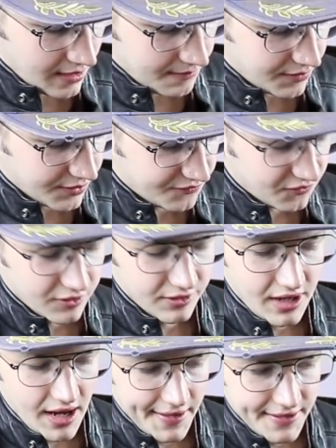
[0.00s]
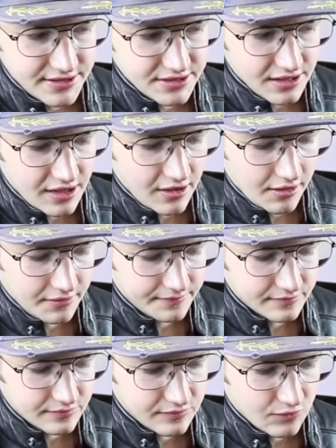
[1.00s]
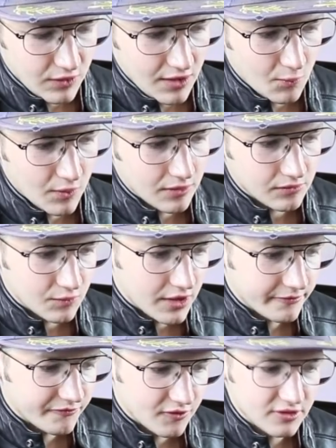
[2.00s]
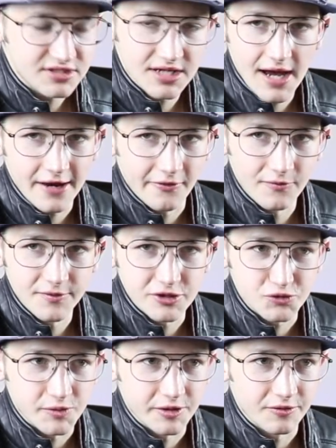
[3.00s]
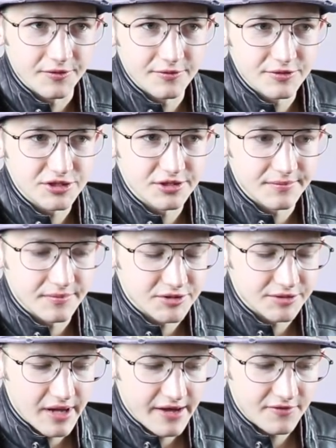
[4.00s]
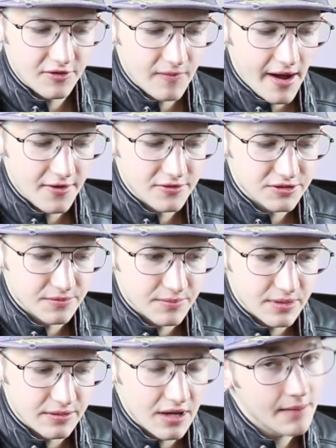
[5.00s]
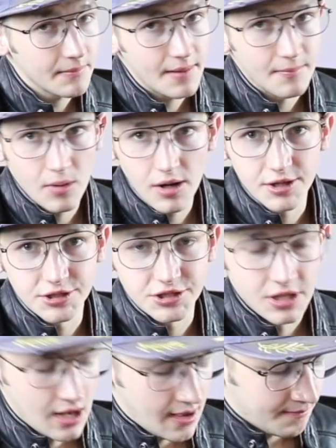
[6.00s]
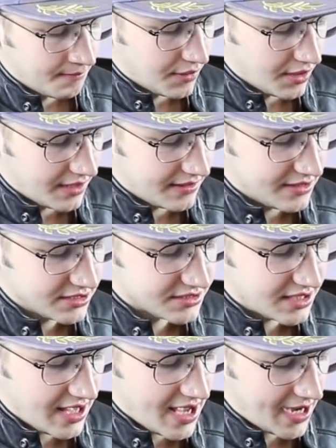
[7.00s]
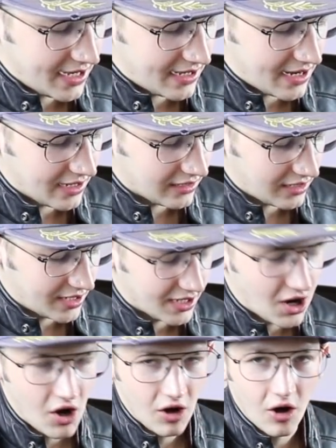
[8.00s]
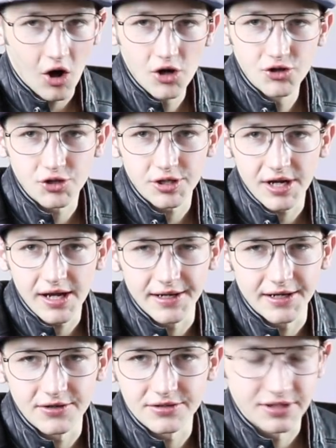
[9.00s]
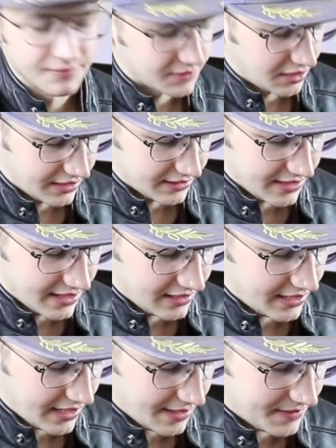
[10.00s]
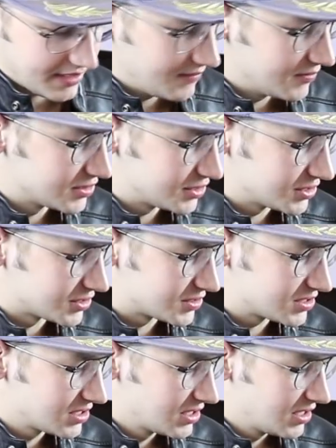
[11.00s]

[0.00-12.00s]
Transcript: but for guys, when I first got on this wheel, there was some heavier riders than me. Not by much, but they had it at like 180 or something like that. Like, I mean, it was just